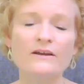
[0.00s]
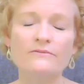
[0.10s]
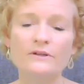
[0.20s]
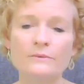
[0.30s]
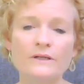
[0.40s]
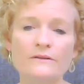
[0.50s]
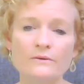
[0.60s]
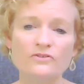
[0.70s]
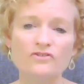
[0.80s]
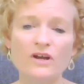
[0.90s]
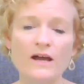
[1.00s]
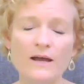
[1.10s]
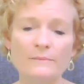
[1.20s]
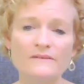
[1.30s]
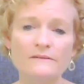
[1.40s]
every one of those
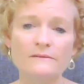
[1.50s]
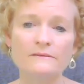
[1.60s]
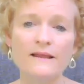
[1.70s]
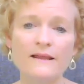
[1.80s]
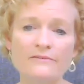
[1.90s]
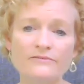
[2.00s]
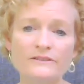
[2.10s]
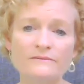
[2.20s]
shops left